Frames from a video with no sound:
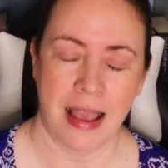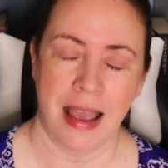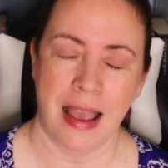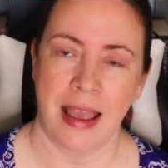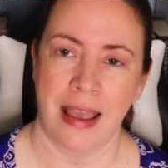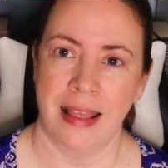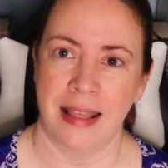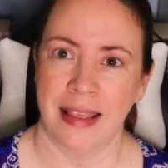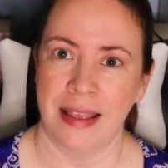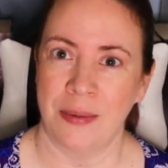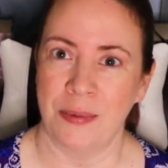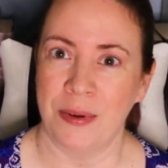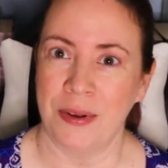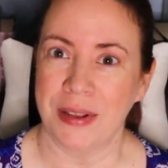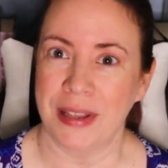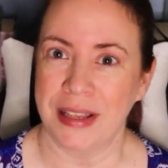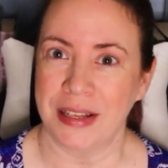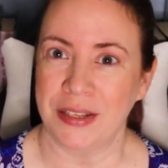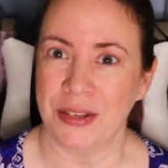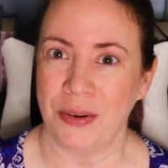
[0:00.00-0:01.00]
and then we'll
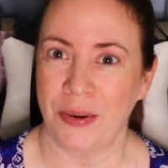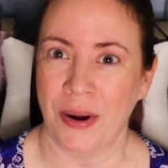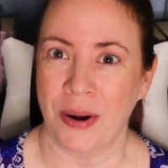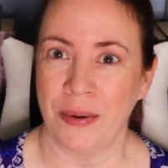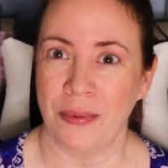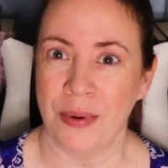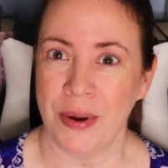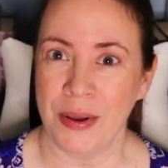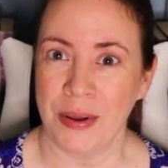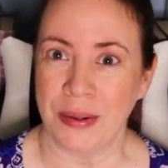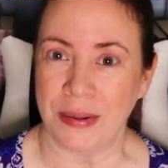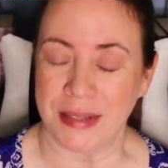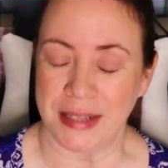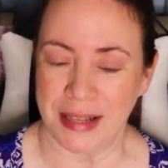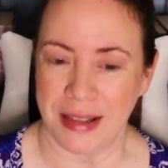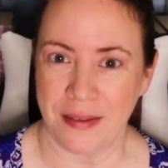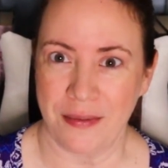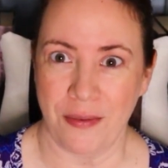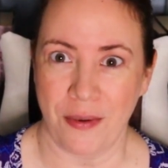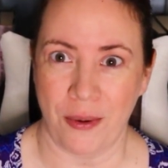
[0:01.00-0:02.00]
get to our rolls
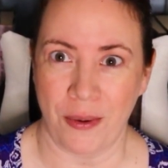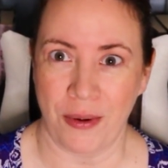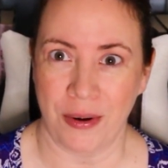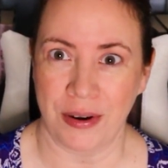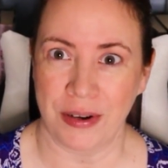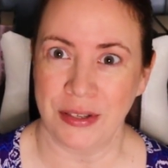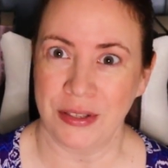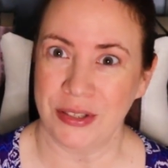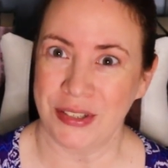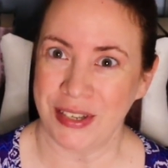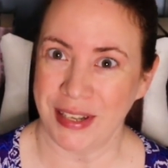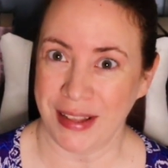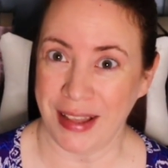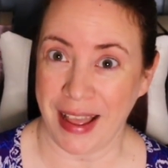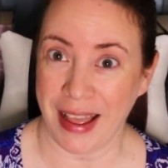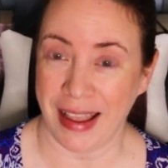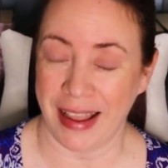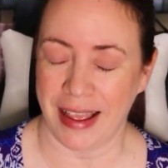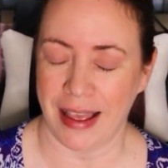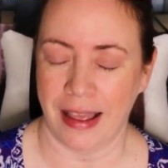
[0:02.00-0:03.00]
for
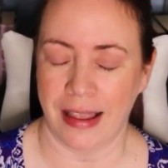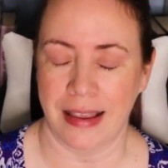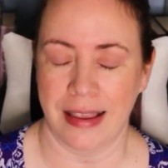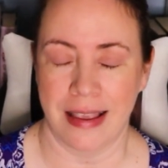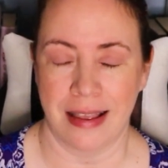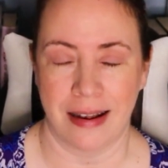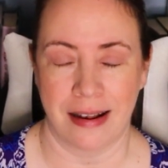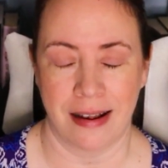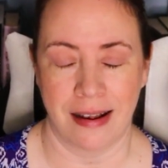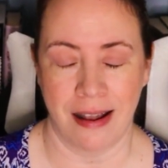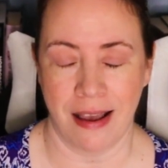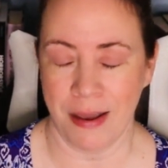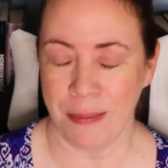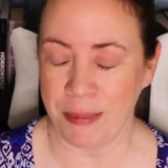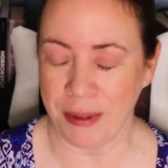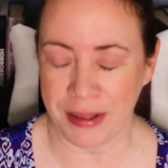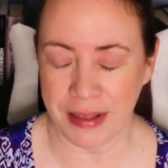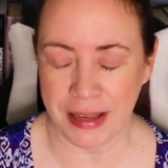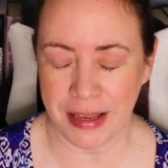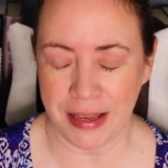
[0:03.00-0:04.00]
July. I cannot
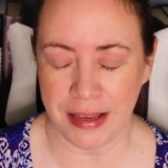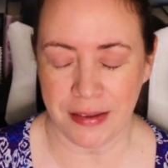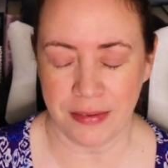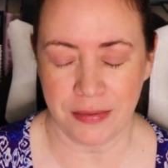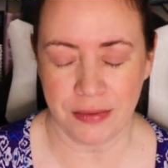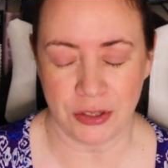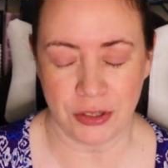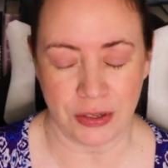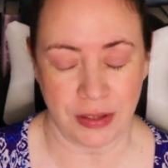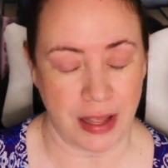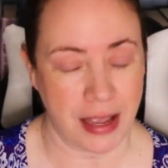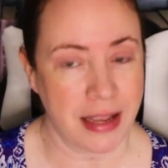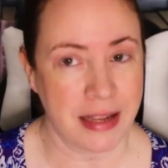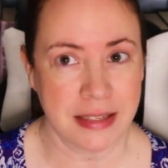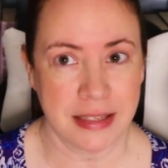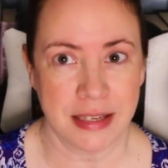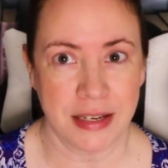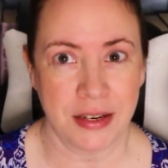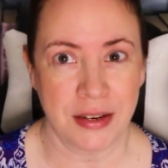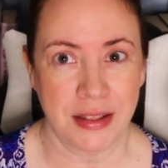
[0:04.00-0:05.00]
believe July
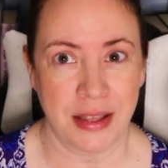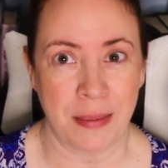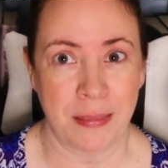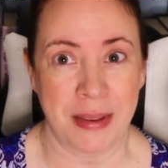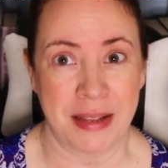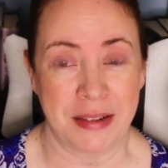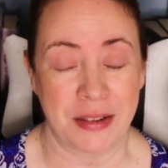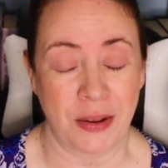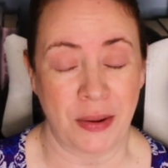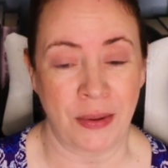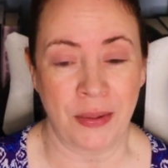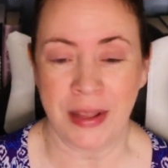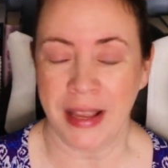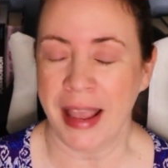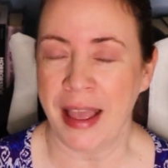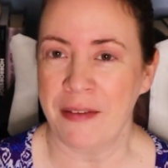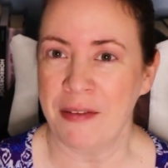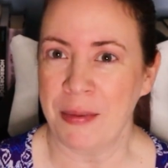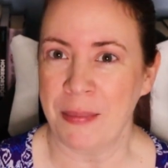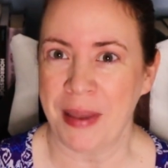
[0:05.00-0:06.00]
is here. That means I only
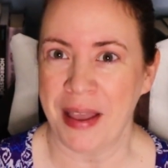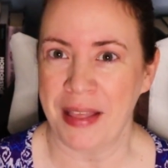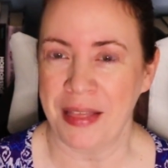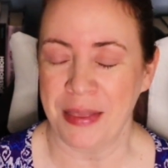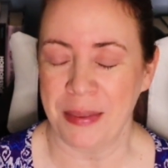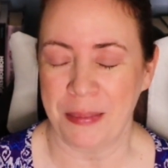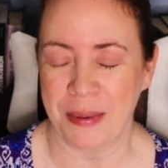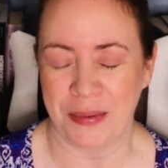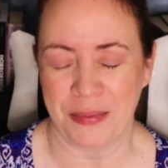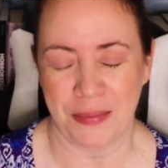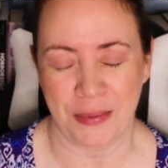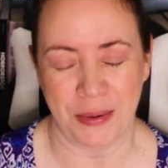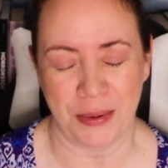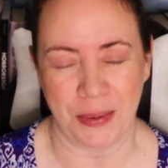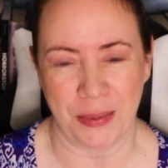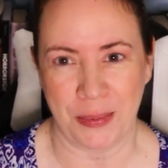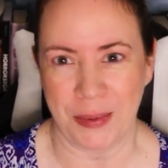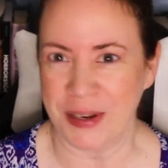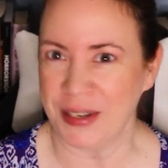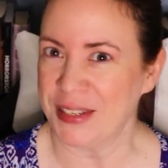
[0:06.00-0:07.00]
have a month
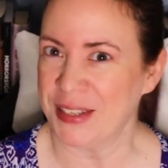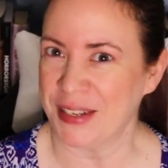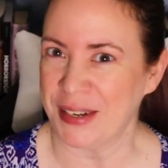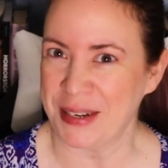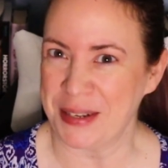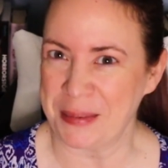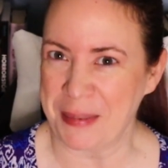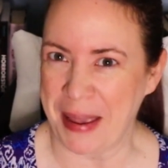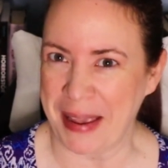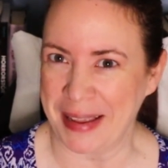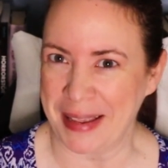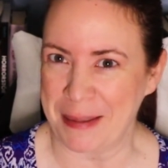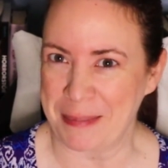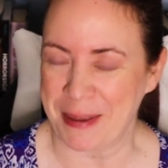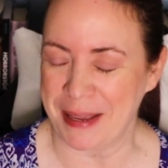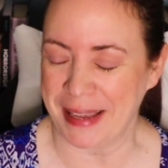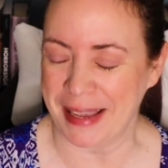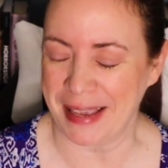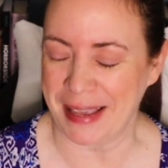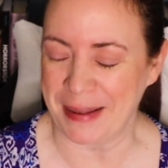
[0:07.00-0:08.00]
before work starts back up
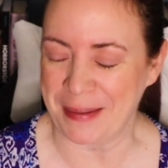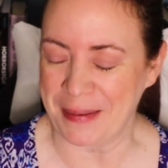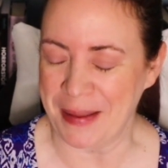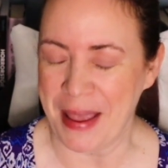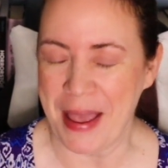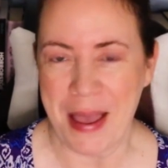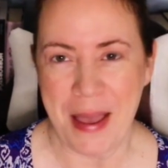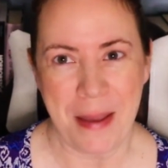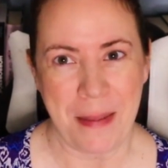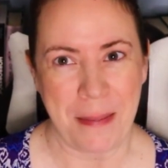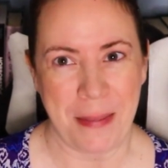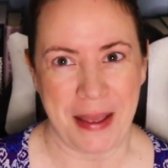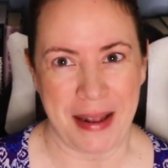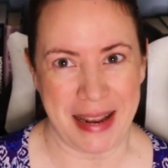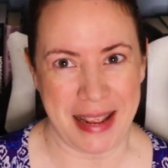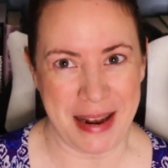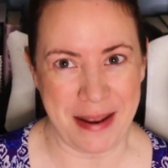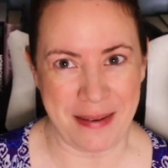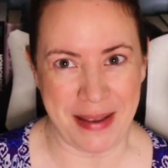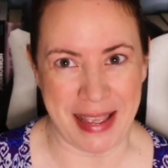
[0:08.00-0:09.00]
again. But
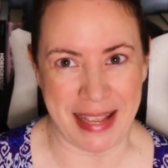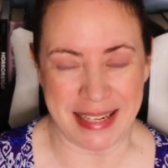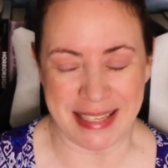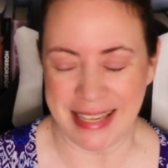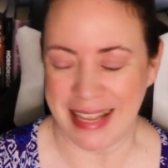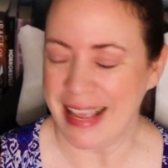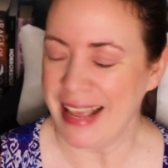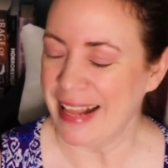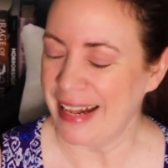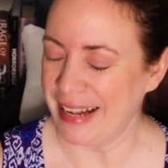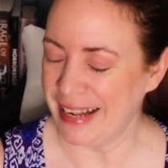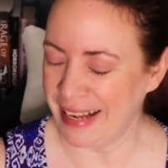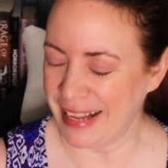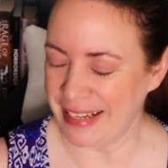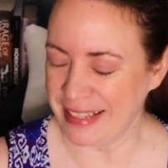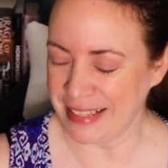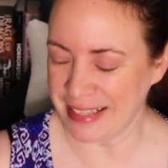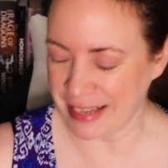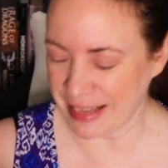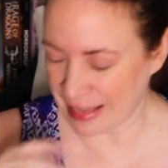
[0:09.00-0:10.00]
anyways,
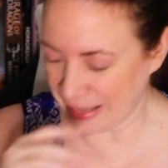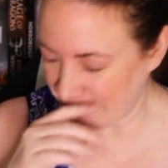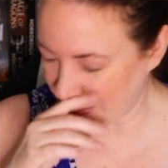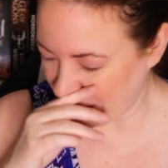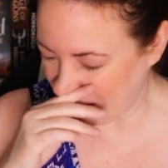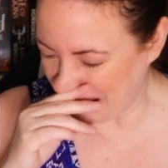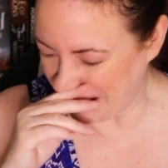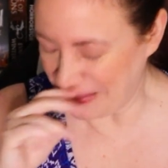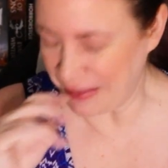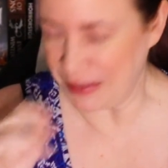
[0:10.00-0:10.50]
let's get